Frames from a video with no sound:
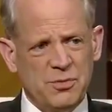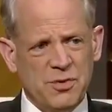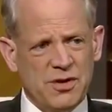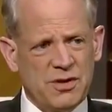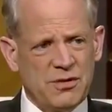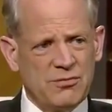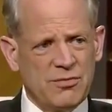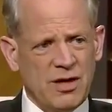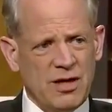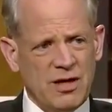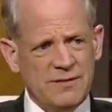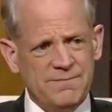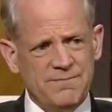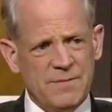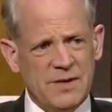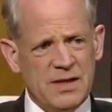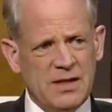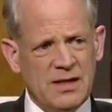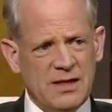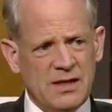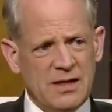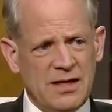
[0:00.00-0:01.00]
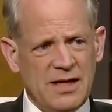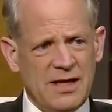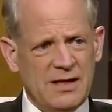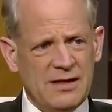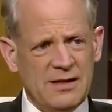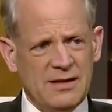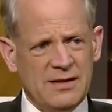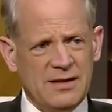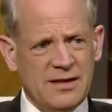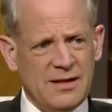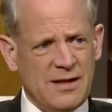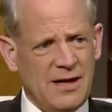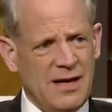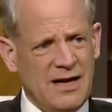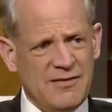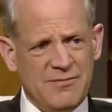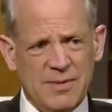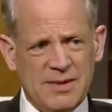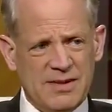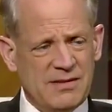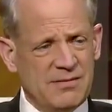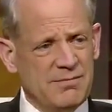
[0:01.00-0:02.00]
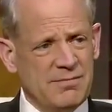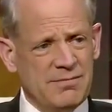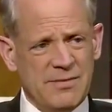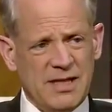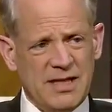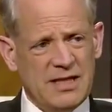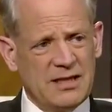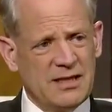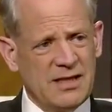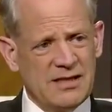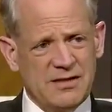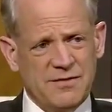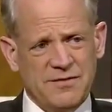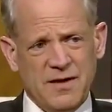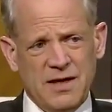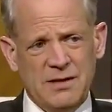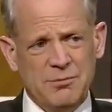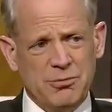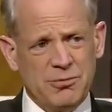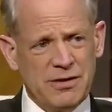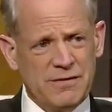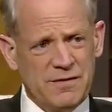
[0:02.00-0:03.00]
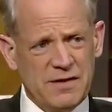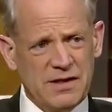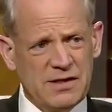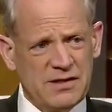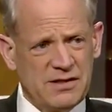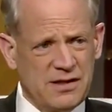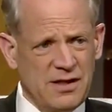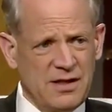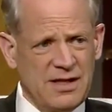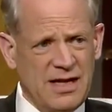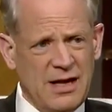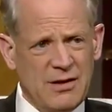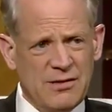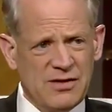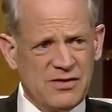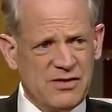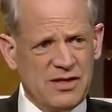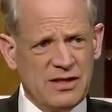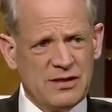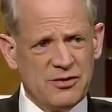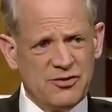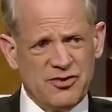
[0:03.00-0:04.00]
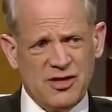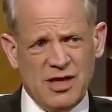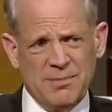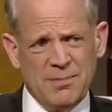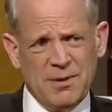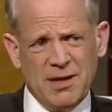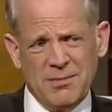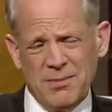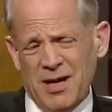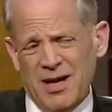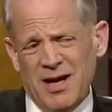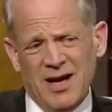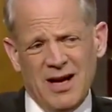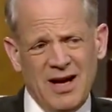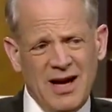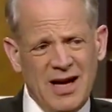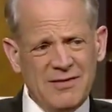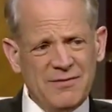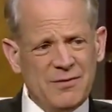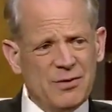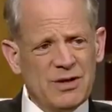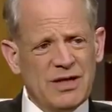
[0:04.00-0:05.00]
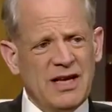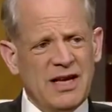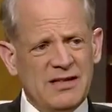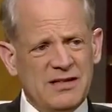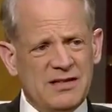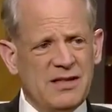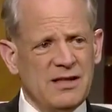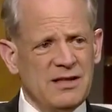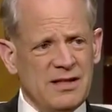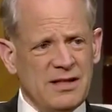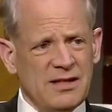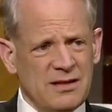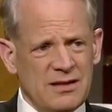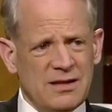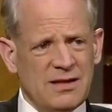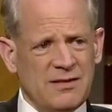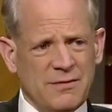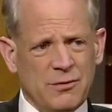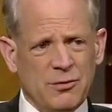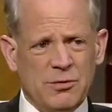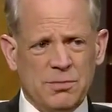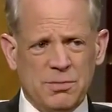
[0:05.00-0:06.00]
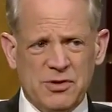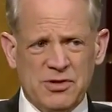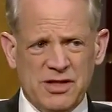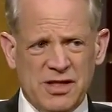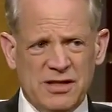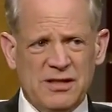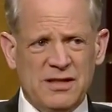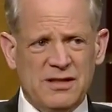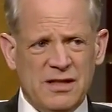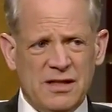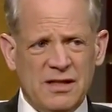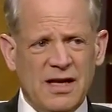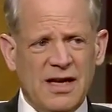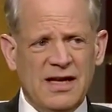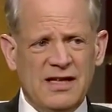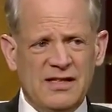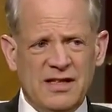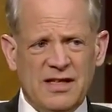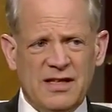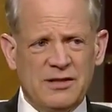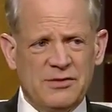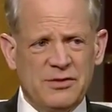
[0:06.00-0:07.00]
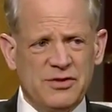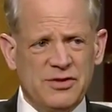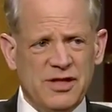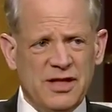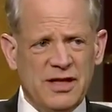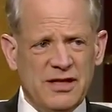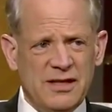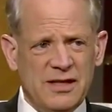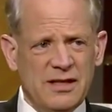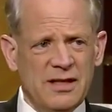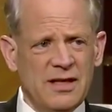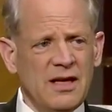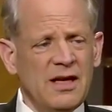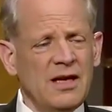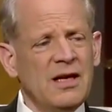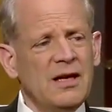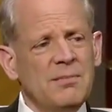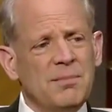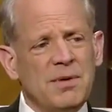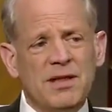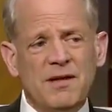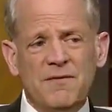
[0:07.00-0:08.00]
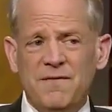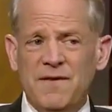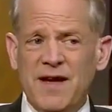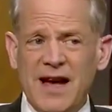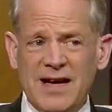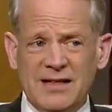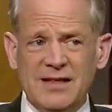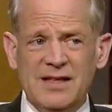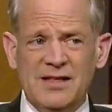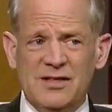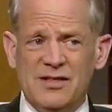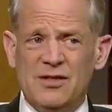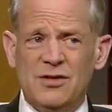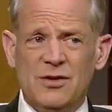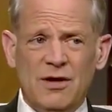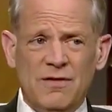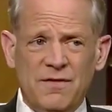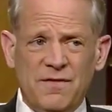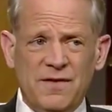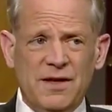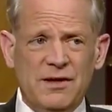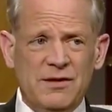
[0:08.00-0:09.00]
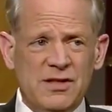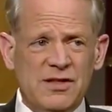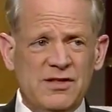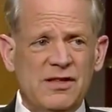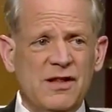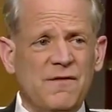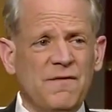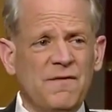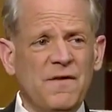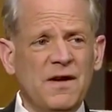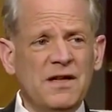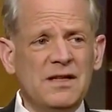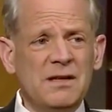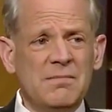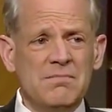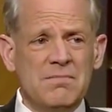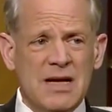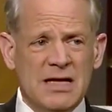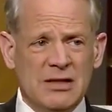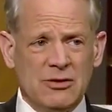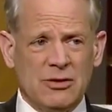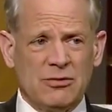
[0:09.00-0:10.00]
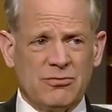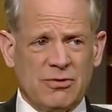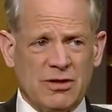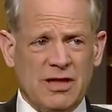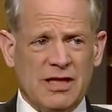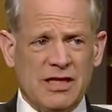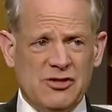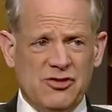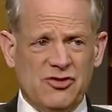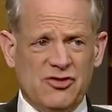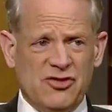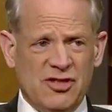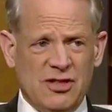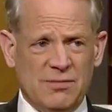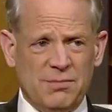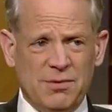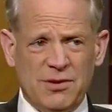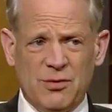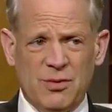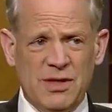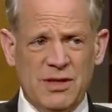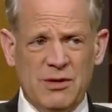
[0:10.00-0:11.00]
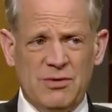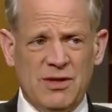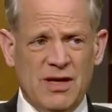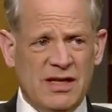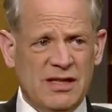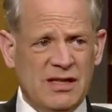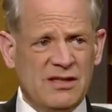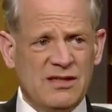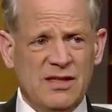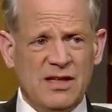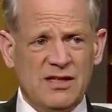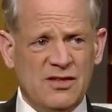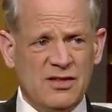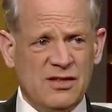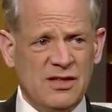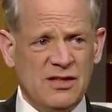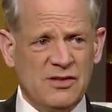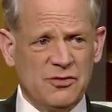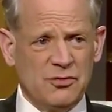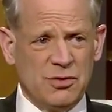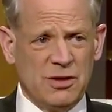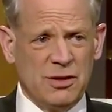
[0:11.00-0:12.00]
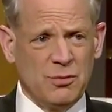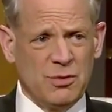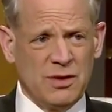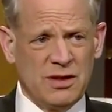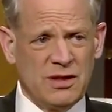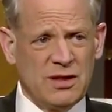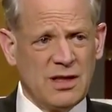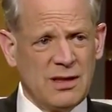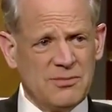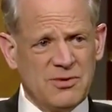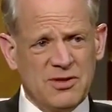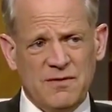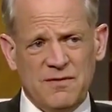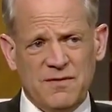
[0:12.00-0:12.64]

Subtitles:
with Iran, and I've been to many classified briefings on how this deal is shaping up. I'd vote against the deal if it were presented today as I understand it. But the fact is, in all fairness, the fundamental relationship between the United States and Israel when it comes to